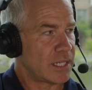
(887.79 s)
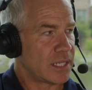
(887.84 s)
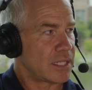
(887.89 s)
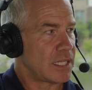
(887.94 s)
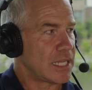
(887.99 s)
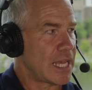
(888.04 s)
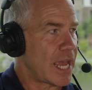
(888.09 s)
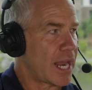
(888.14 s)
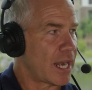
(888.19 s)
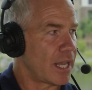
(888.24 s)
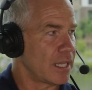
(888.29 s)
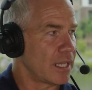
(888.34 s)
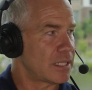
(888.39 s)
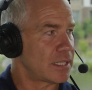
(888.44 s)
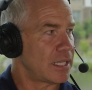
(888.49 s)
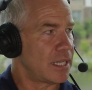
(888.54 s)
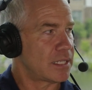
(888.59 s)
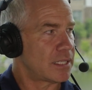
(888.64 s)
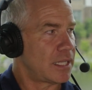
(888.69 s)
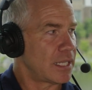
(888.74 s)
it's the
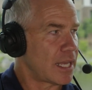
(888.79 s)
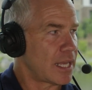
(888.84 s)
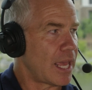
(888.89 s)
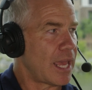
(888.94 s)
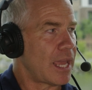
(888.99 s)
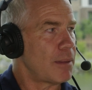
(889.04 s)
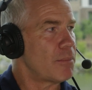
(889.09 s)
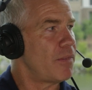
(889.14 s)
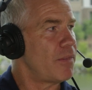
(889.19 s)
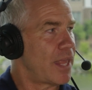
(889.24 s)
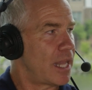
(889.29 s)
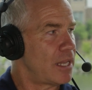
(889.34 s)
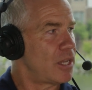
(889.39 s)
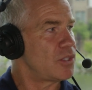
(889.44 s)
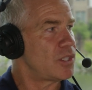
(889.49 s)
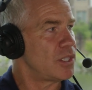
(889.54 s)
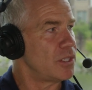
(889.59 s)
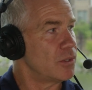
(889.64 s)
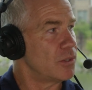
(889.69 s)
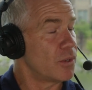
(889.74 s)
analyst, it's the game, and then
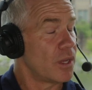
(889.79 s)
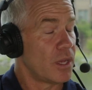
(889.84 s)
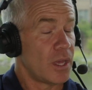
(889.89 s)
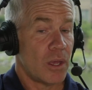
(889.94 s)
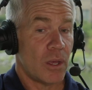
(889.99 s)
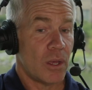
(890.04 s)
it's you.